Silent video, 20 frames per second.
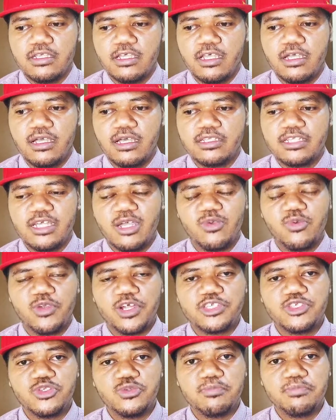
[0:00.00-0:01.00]
Now, where
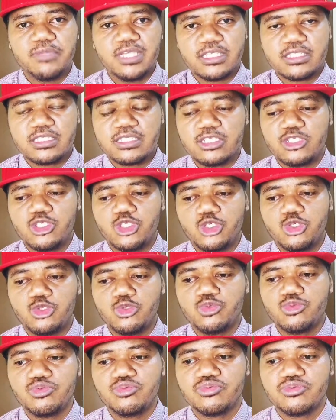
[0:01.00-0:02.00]
you mix the
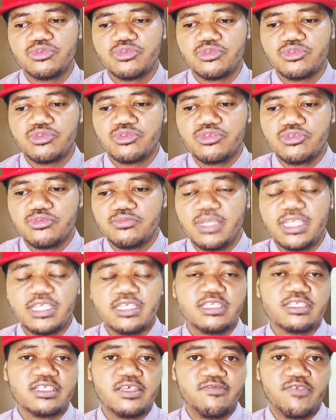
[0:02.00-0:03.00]
two, you make
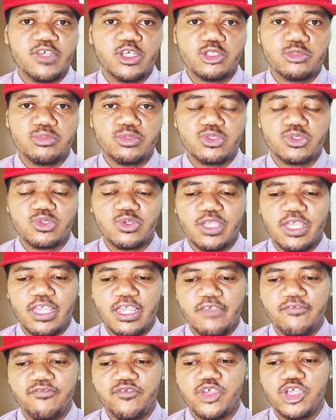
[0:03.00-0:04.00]
it available to
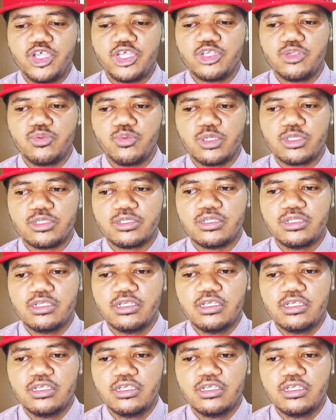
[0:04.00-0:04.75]
anyone.